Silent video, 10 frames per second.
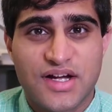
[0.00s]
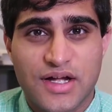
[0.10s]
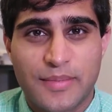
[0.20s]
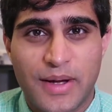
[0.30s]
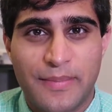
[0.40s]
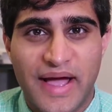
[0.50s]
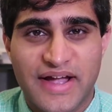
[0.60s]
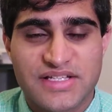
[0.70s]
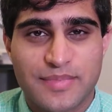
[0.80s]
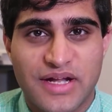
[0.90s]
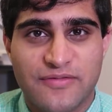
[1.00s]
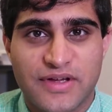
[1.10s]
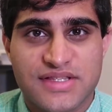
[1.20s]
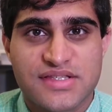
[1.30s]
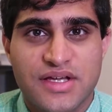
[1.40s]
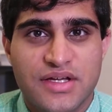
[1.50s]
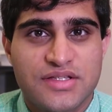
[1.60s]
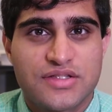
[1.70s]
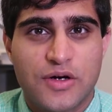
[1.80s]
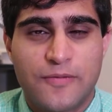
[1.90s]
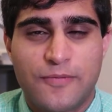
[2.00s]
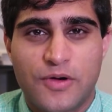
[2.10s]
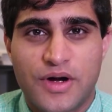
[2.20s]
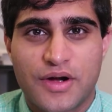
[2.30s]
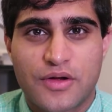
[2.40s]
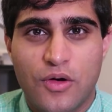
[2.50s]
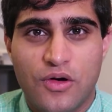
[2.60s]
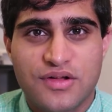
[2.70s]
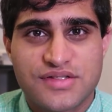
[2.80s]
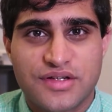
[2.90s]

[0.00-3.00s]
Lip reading: talk about baggage benefits. So for gold,